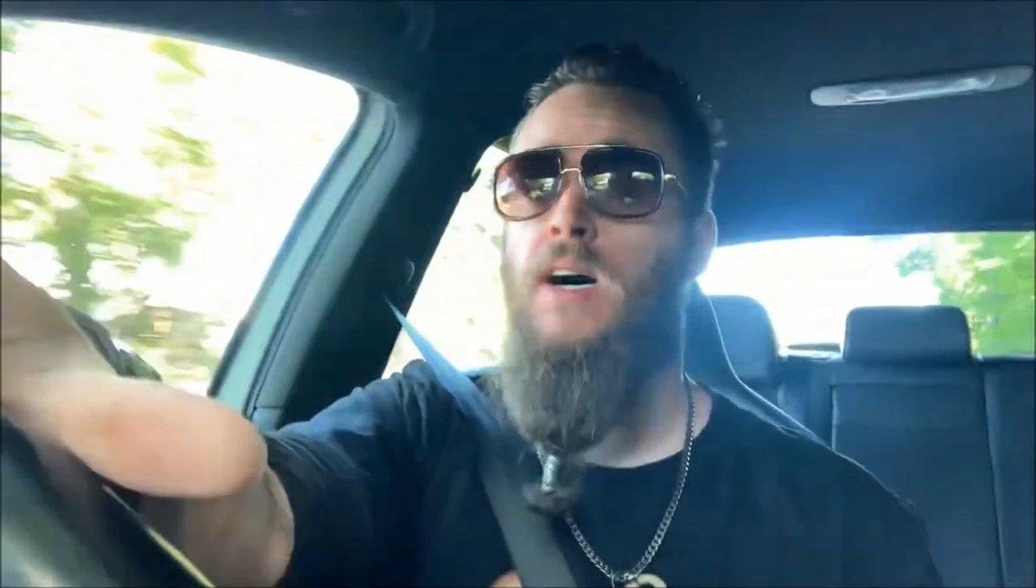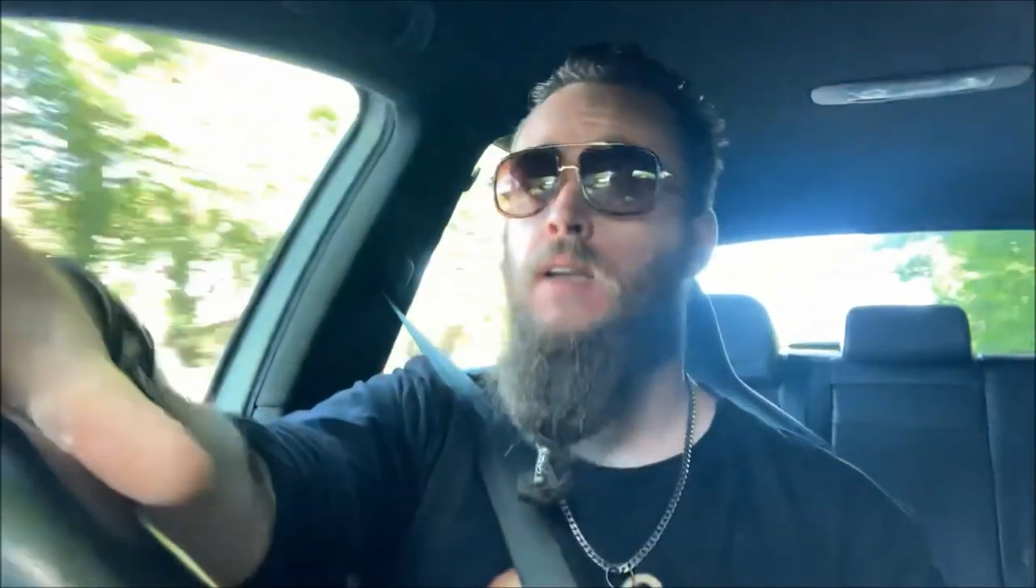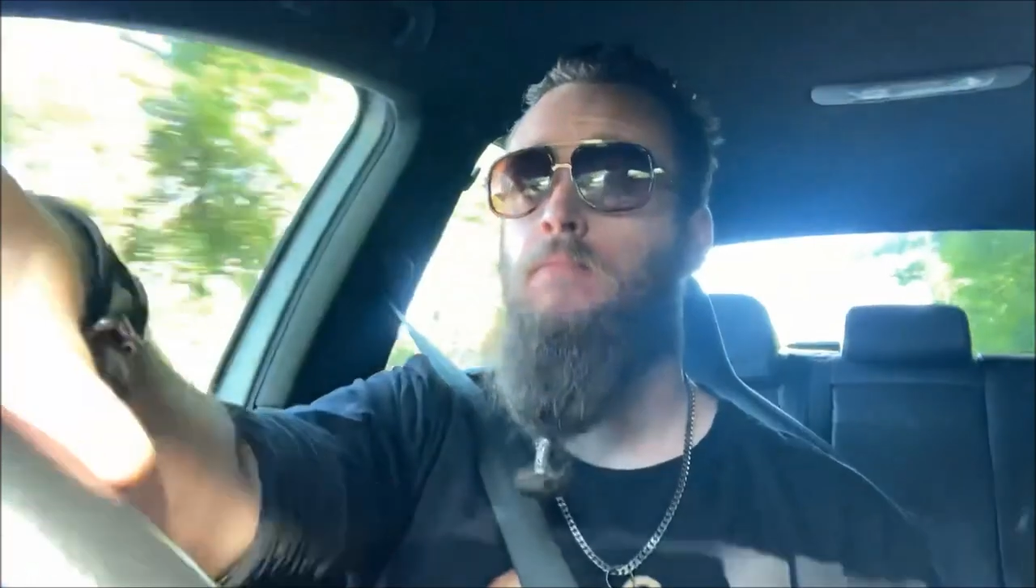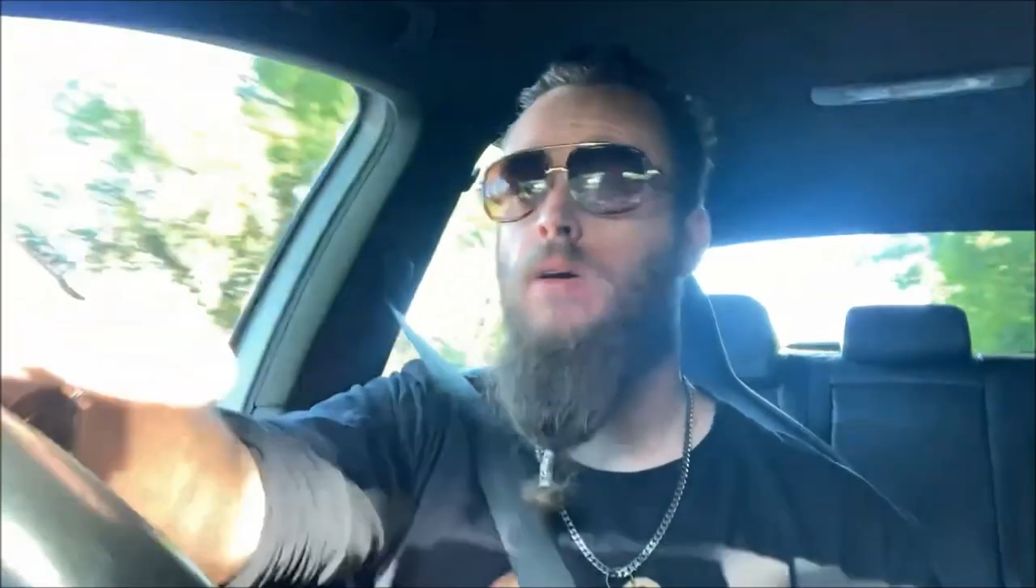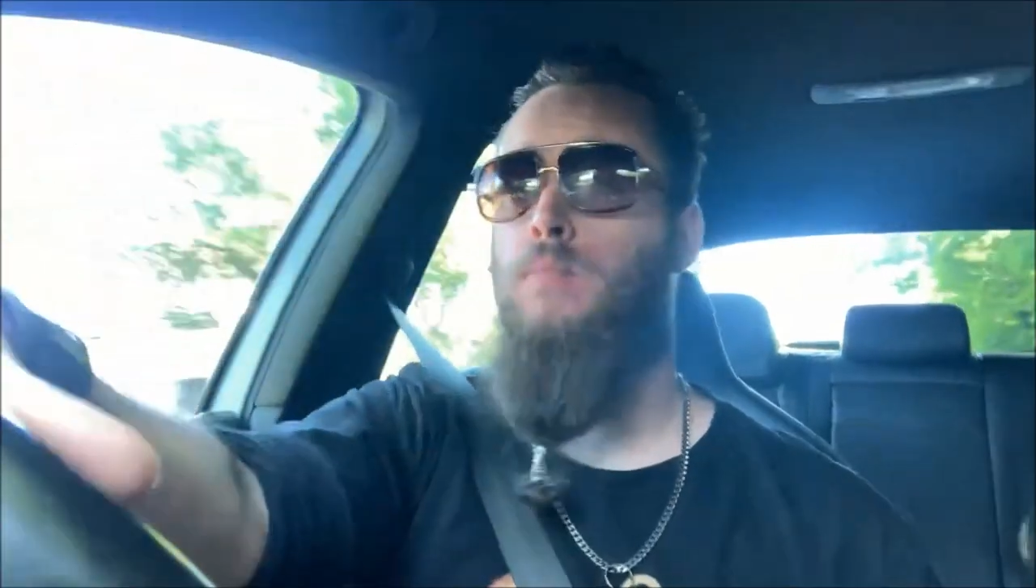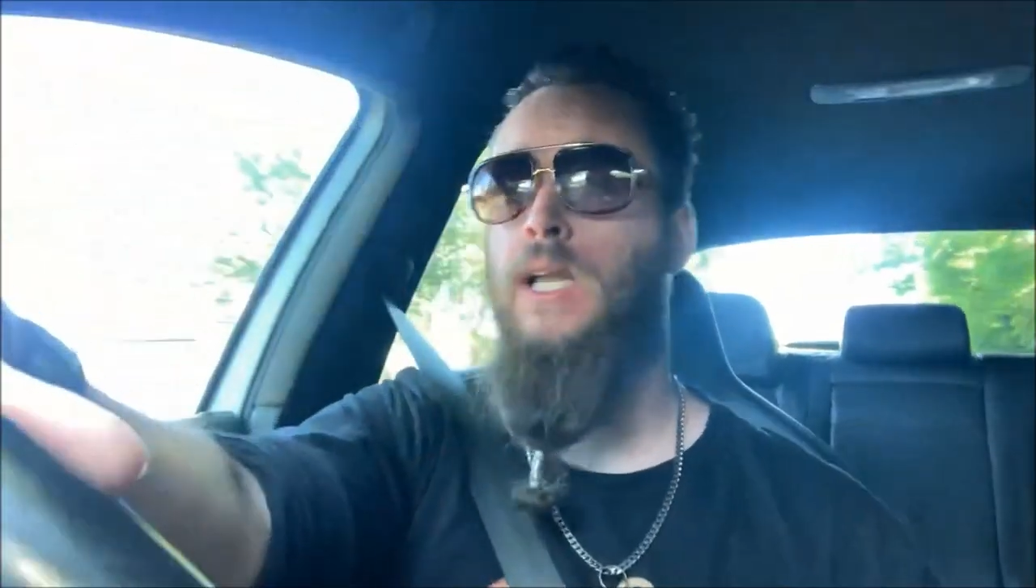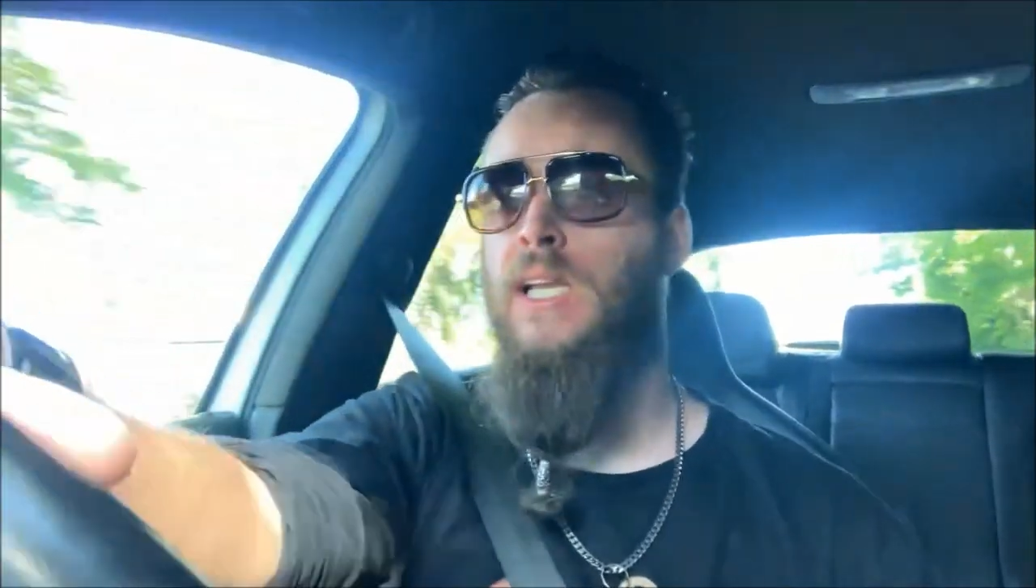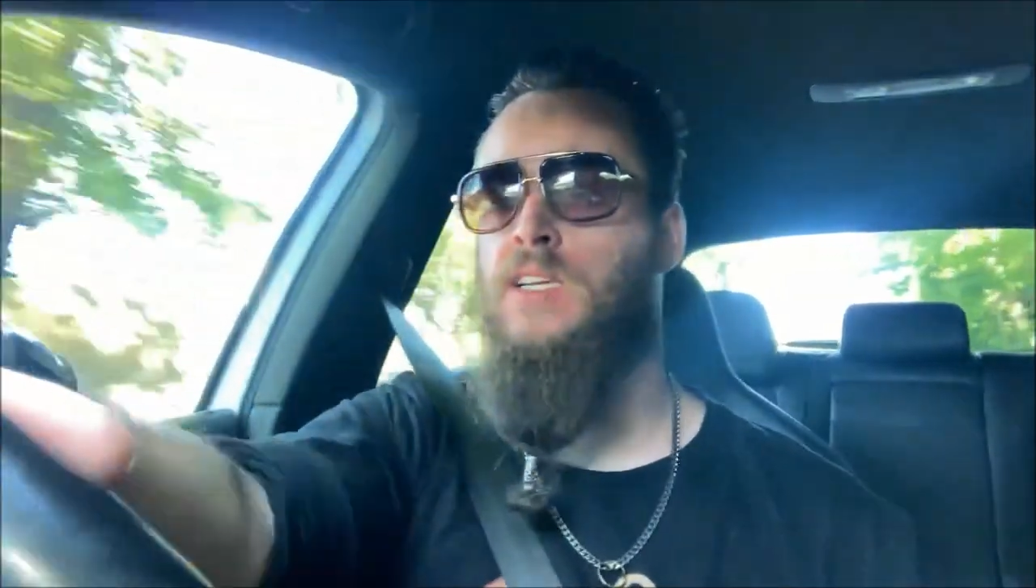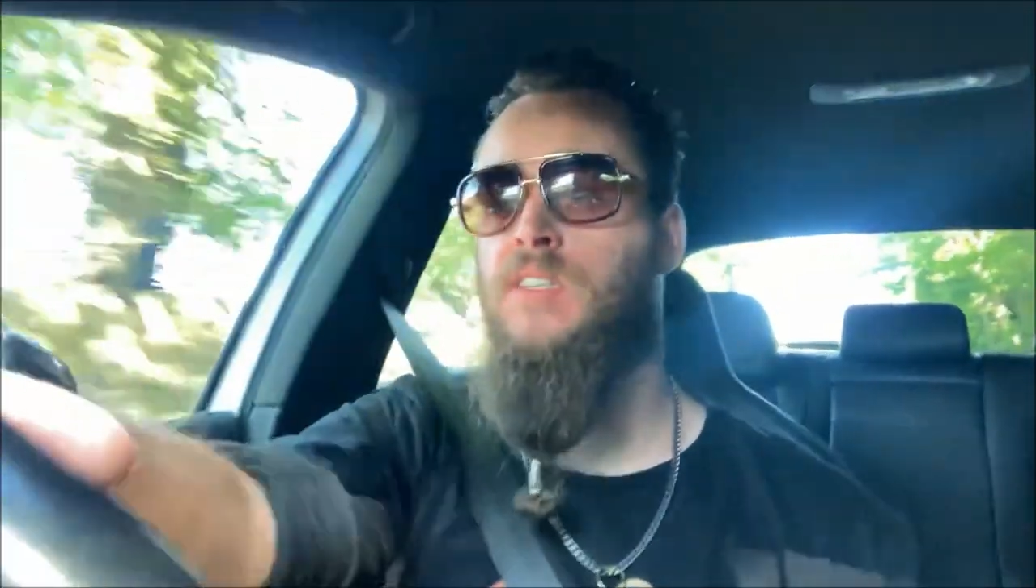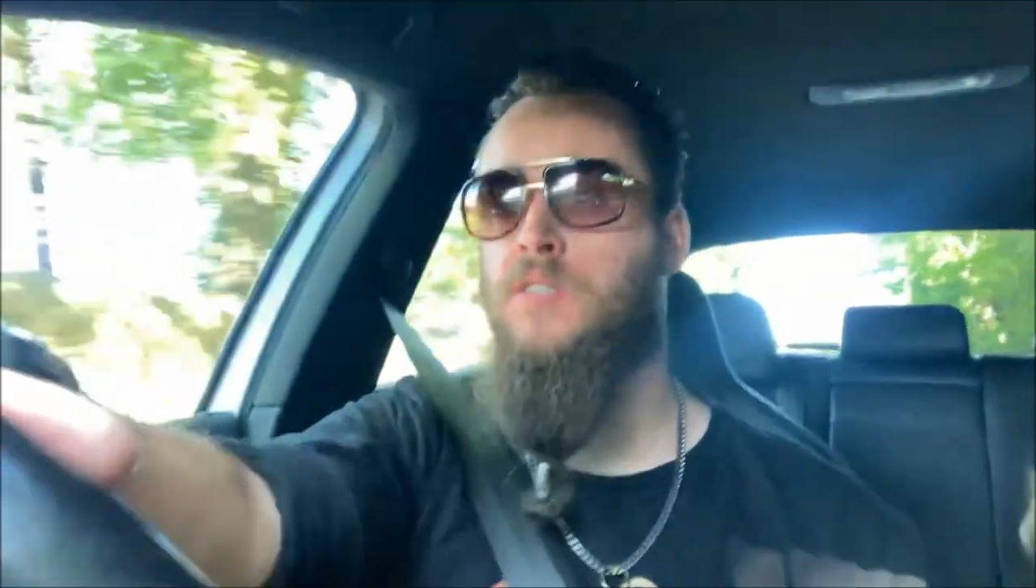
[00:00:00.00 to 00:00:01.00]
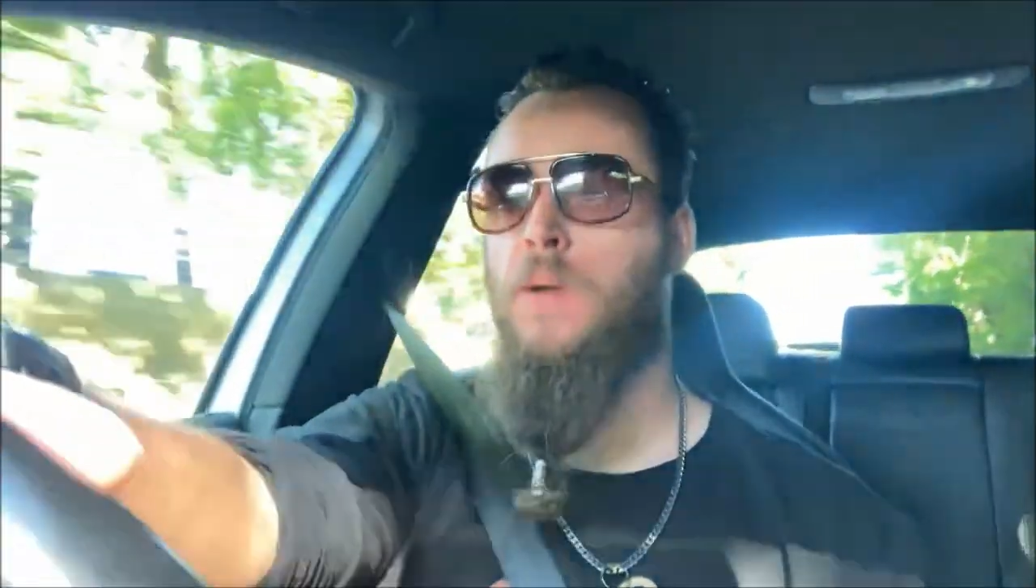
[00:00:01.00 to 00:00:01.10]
done, but at least a